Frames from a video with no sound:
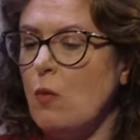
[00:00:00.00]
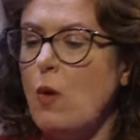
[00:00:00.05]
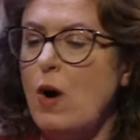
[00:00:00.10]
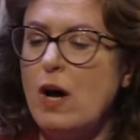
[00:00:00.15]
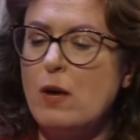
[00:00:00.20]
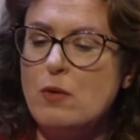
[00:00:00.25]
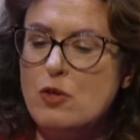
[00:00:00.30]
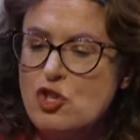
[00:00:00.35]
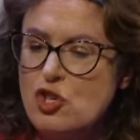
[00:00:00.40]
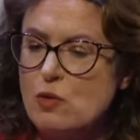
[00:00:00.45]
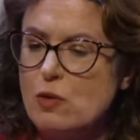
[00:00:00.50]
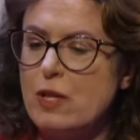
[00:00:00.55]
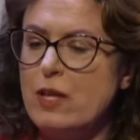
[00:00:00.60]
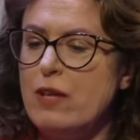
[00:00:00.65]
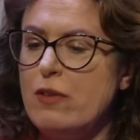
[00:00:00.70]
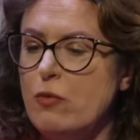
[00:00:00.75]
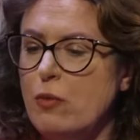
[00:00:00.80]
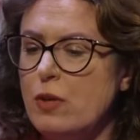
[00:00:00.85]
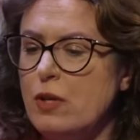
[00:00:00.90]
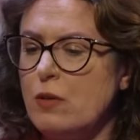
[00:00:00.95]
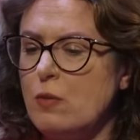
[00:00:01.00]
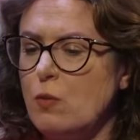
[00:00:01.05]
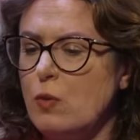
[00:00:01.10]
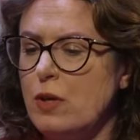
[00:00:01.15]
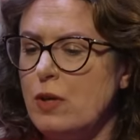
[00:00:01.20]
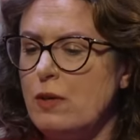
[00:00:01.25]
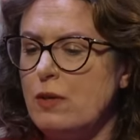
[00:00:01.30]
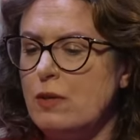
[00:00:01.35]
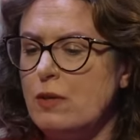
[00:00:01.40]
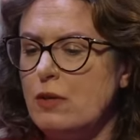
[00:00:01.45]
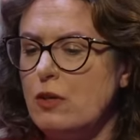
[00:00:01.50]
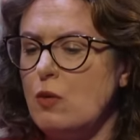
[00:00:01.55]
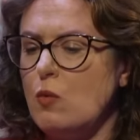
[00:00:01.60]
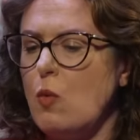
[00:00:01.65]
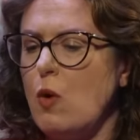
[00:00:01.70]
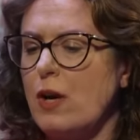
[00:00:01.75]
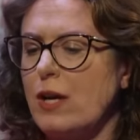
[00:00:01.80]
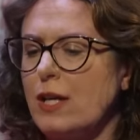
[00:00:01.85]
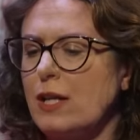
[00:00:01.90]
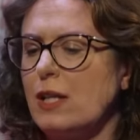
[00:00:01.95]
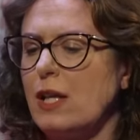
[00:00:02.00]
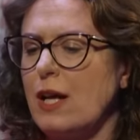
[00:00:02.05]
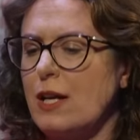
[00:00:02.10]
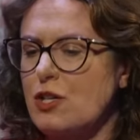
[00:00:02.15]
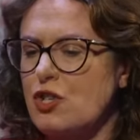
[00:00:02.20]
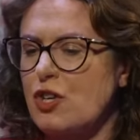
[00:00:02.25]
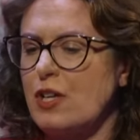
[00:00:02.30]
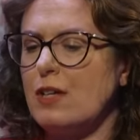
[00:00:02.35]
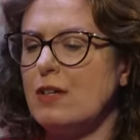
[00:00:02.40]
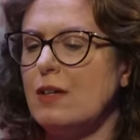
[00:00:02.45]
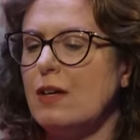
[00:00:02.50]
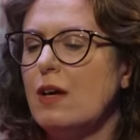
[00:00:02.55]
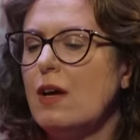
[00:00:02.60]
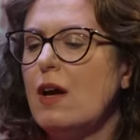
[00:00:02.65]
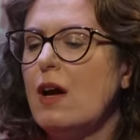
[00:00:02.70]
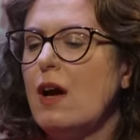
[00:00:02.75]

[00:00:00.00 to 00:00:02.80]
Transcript: why would you leave when, when you won an election?